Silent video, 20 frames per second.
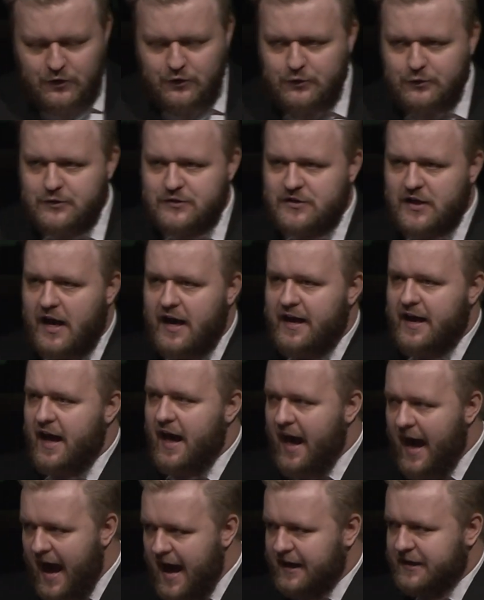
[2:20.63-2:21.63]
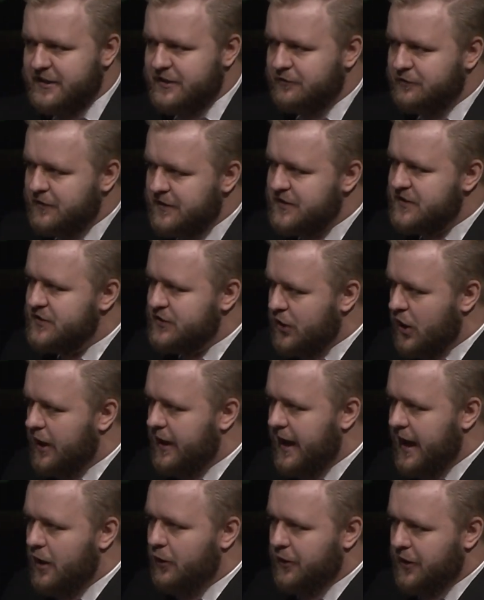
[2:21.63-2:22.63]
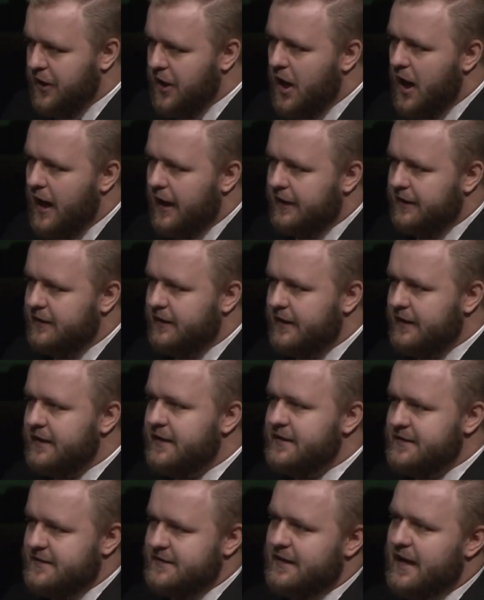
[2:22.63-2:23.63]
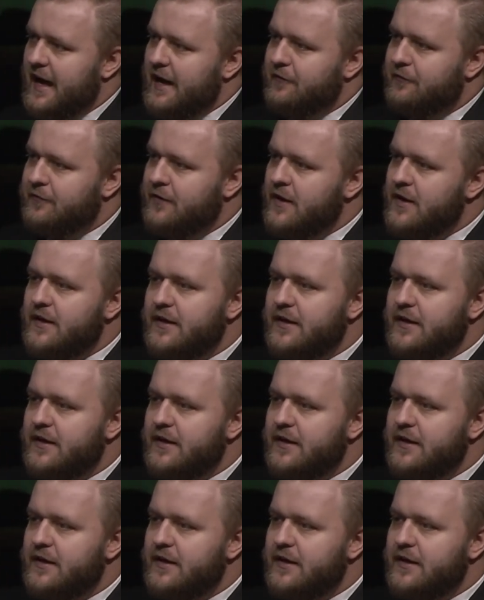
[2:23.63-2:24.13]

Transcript: Uzziah actively sought out God in his life.